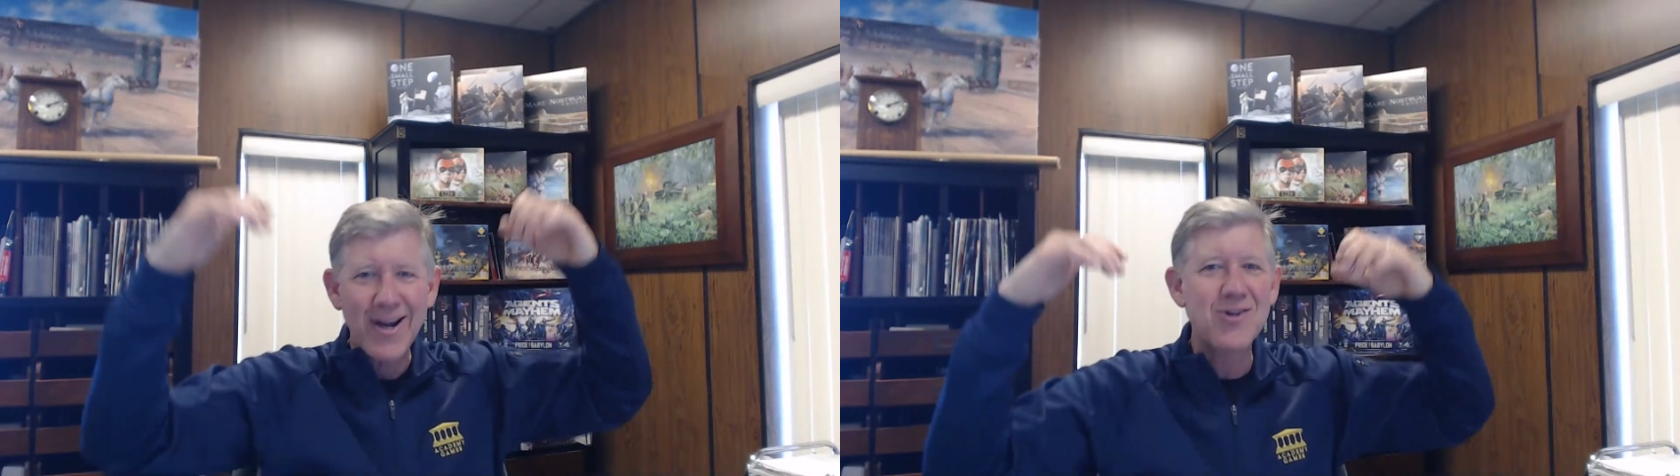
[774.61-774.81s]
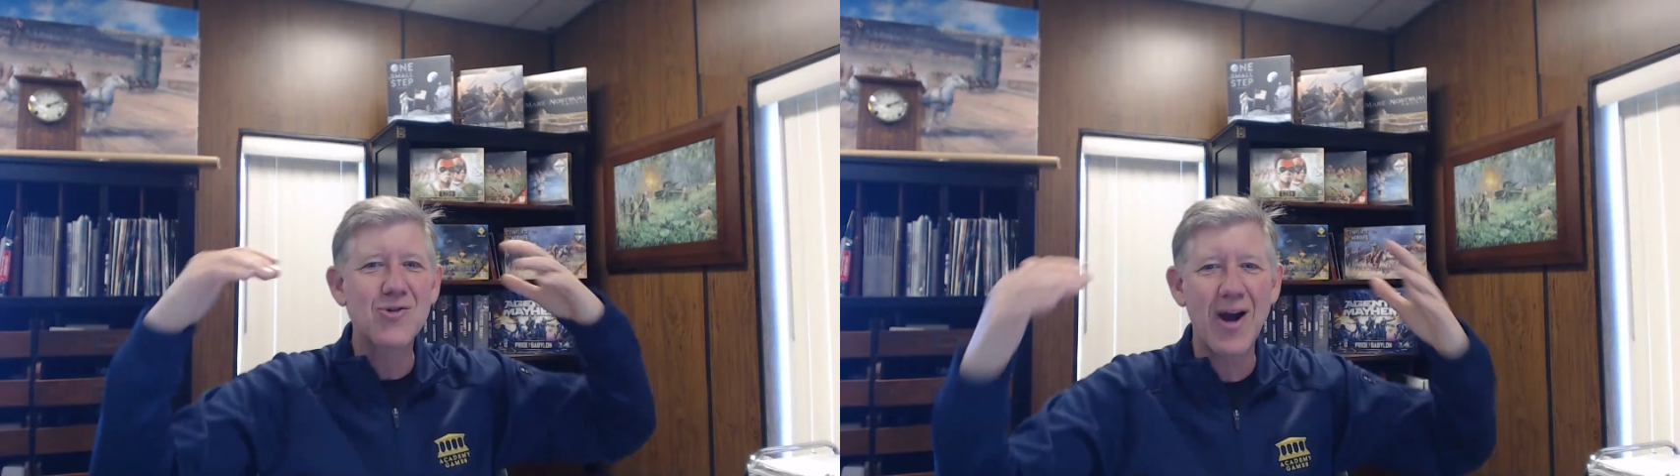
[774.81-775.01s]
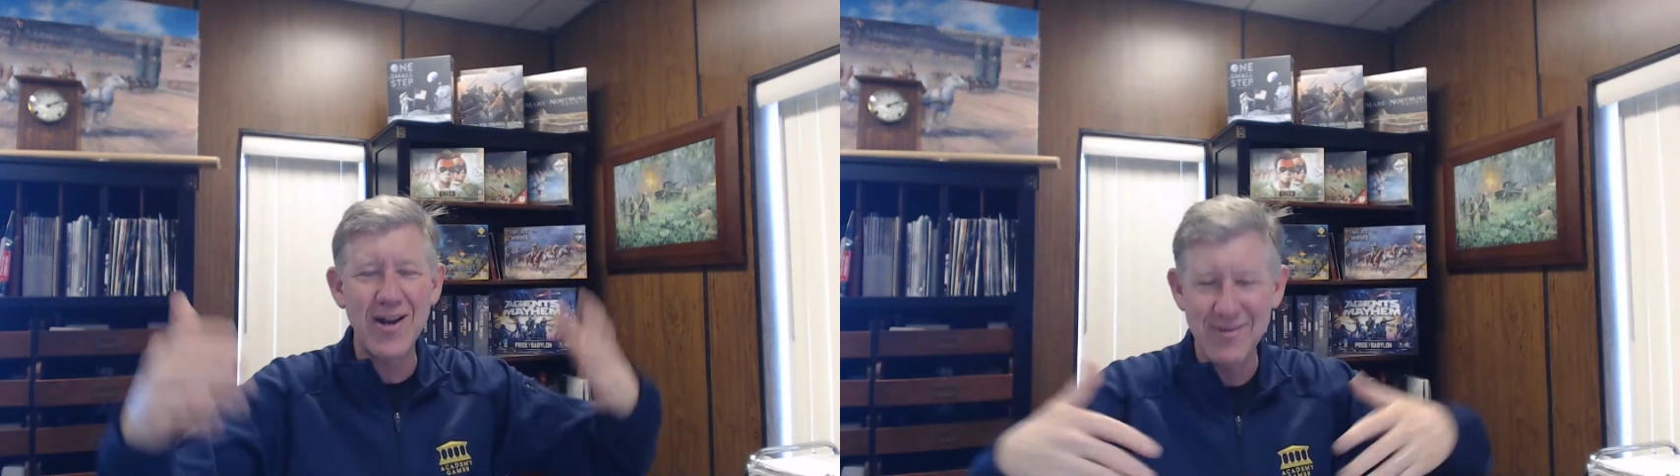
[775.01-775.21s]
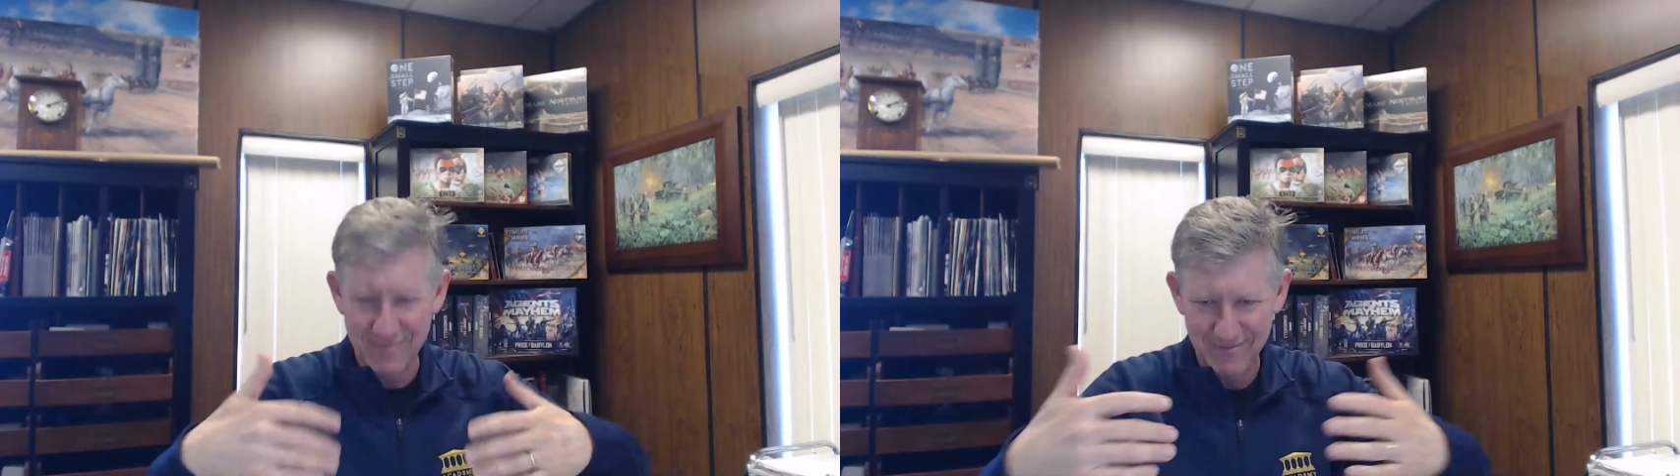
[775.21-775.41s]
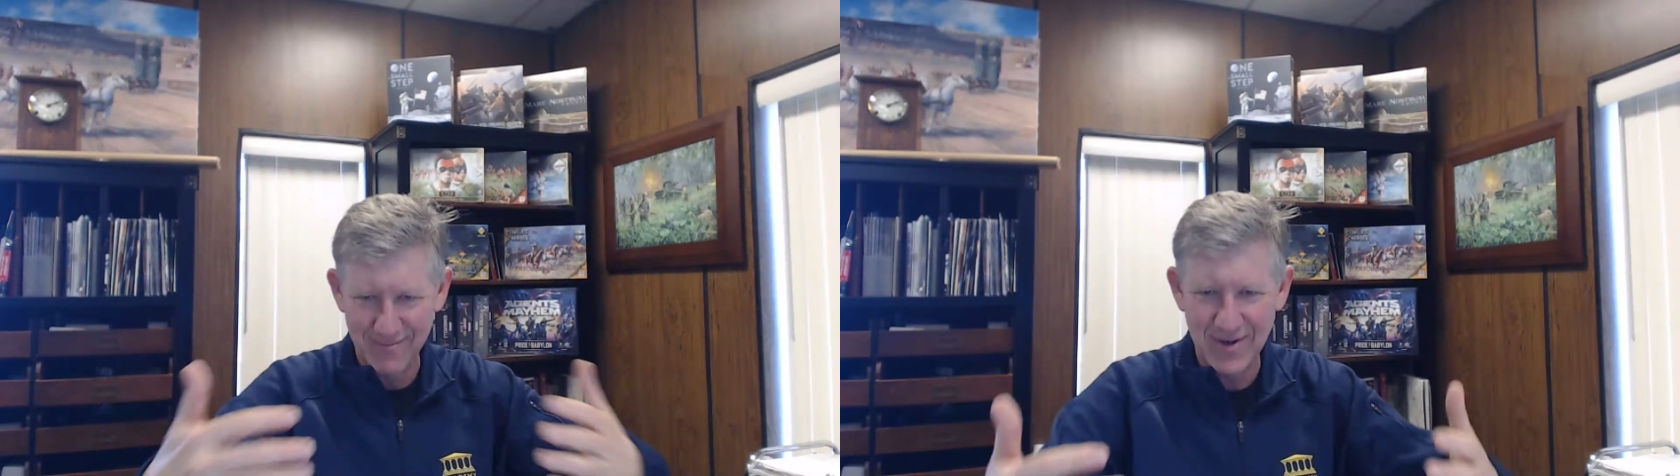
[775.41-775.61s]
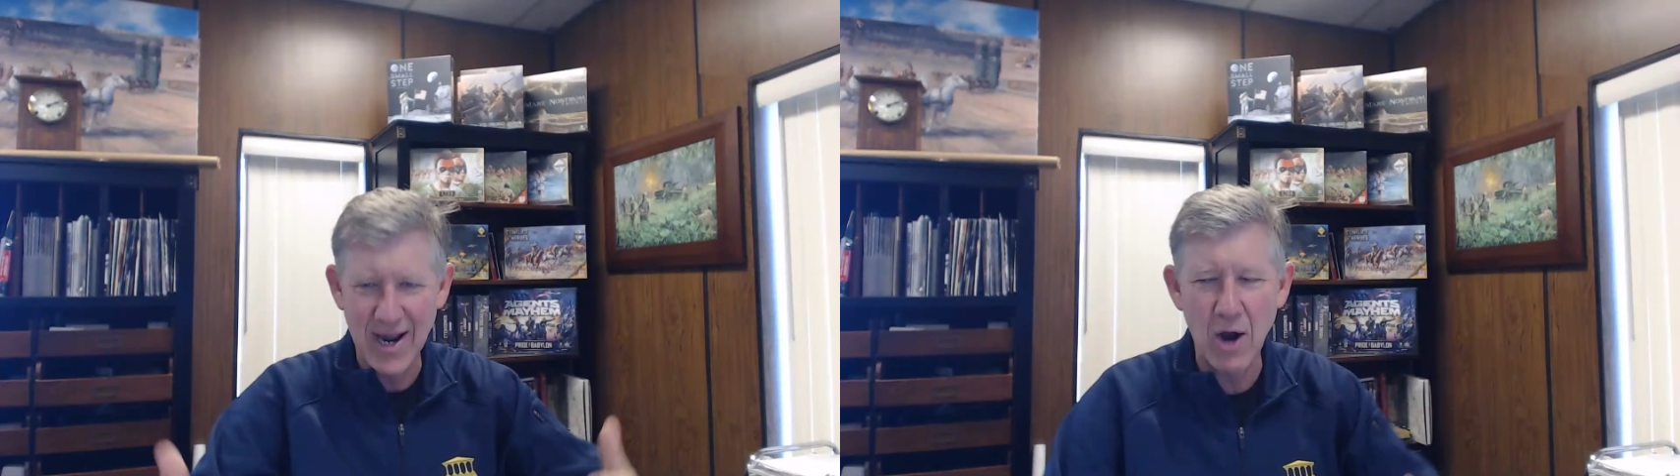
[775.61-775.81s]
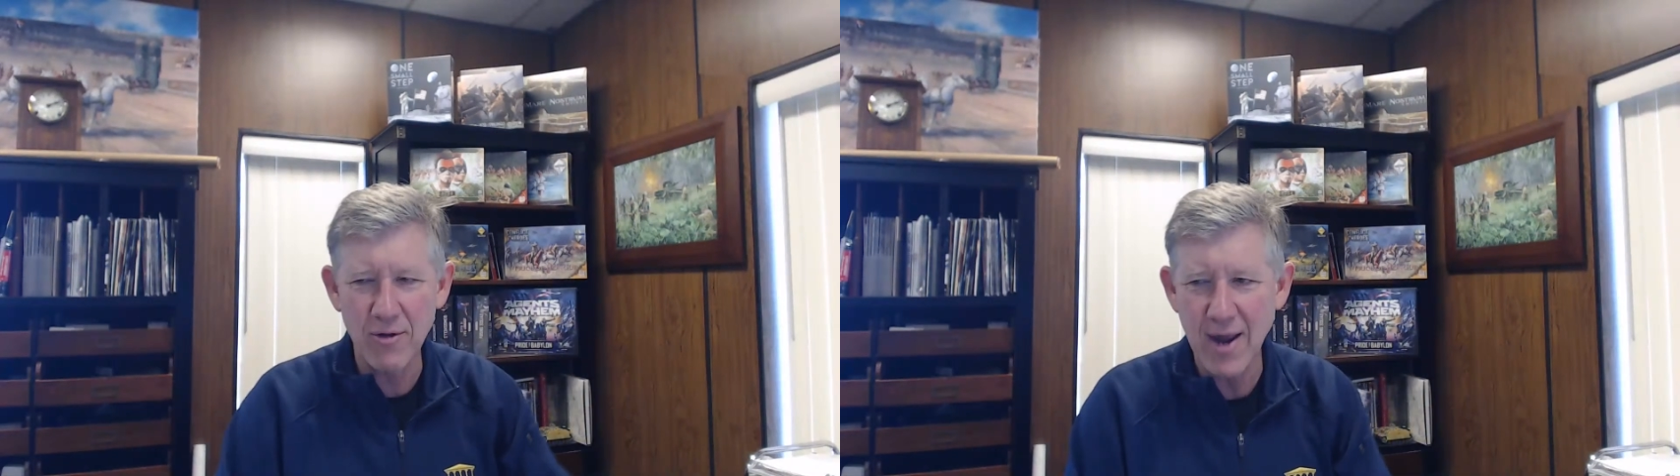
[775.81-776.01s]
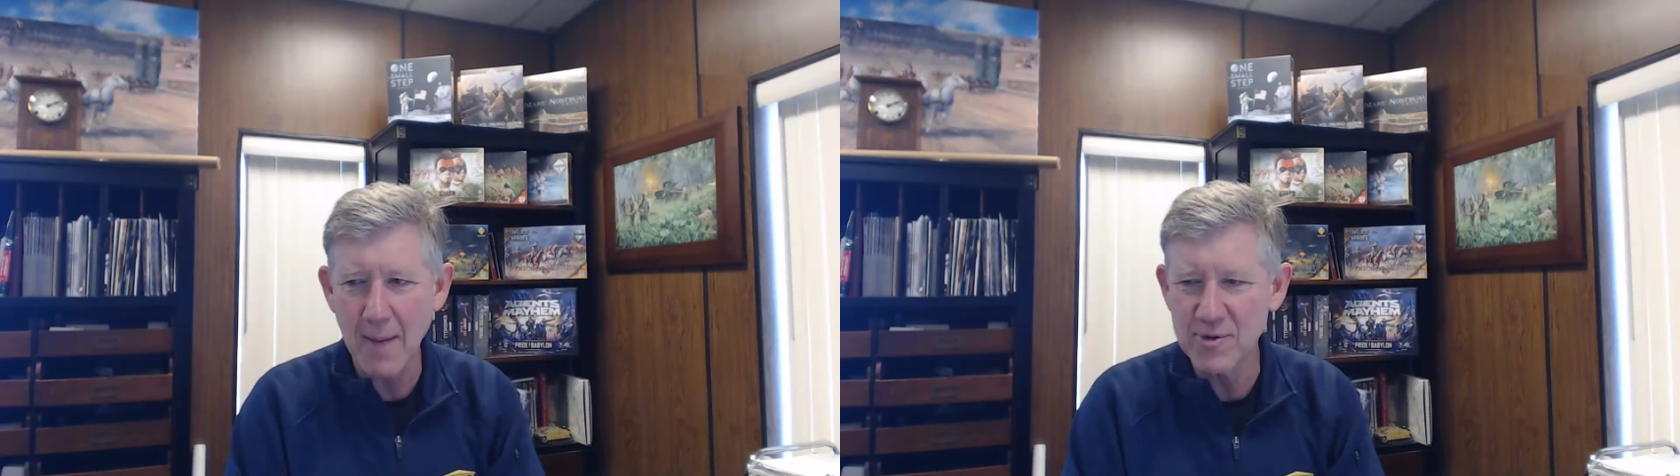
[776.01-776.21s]
and try to counter
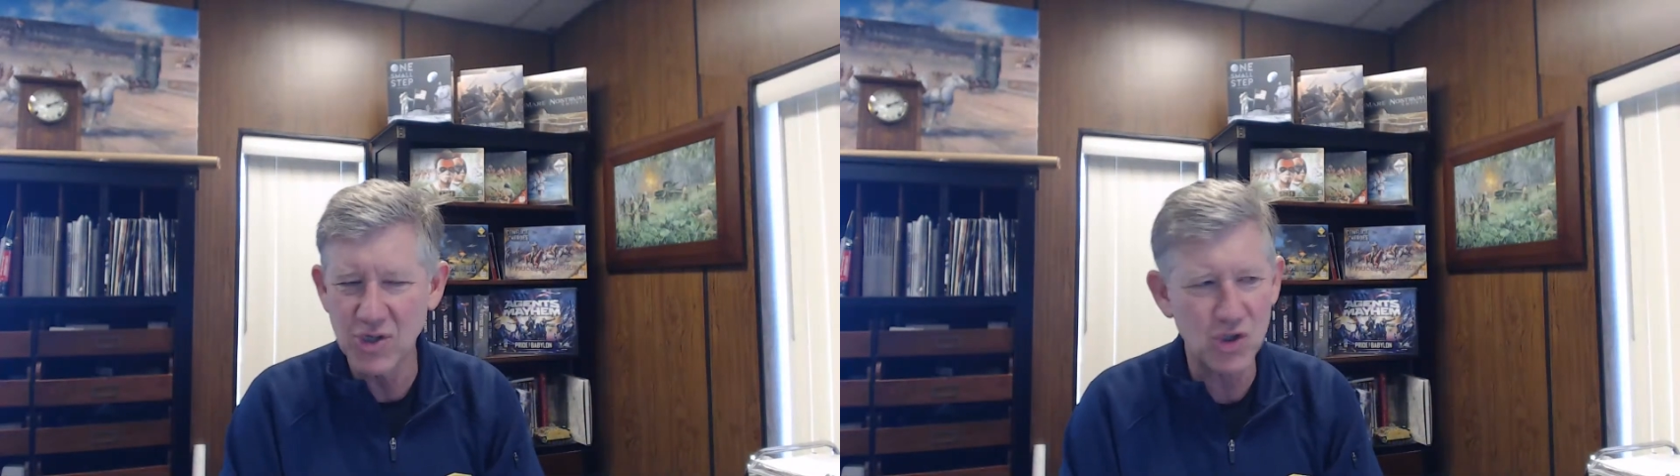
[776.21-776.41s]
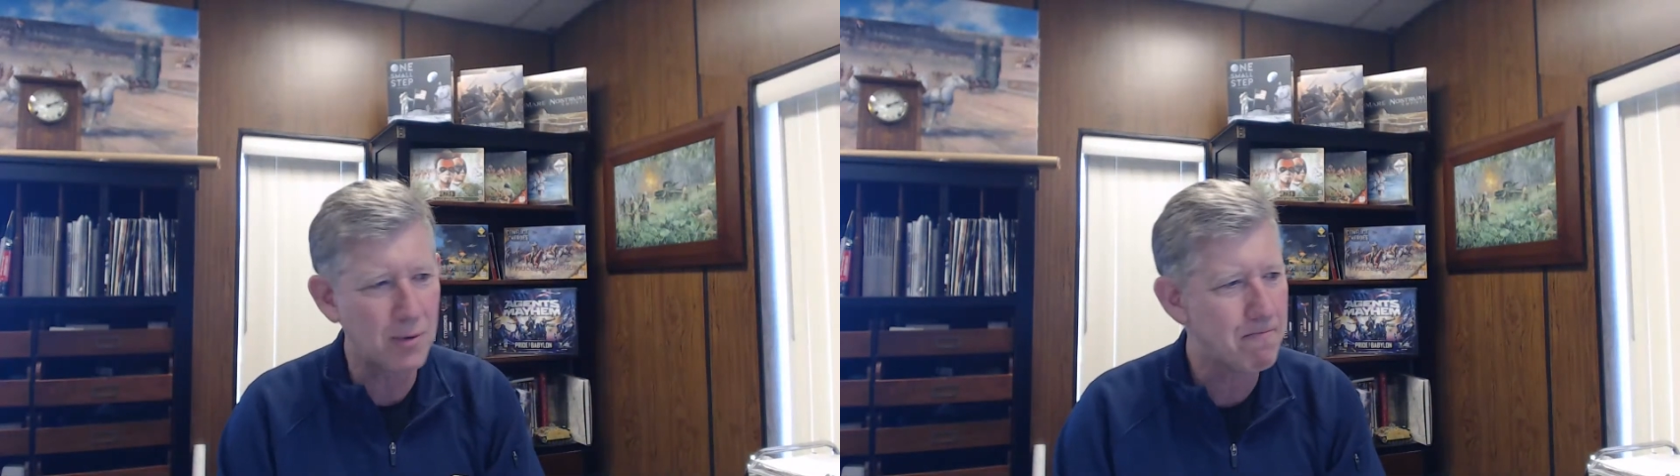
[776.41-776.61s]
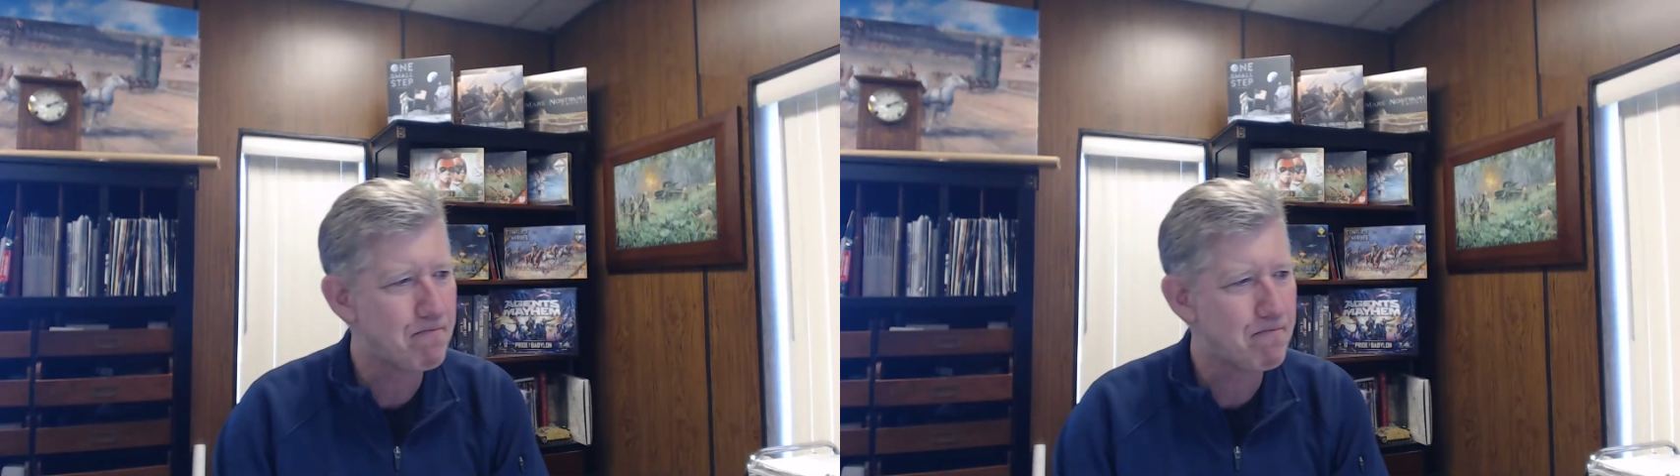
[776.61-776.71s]
the opposition.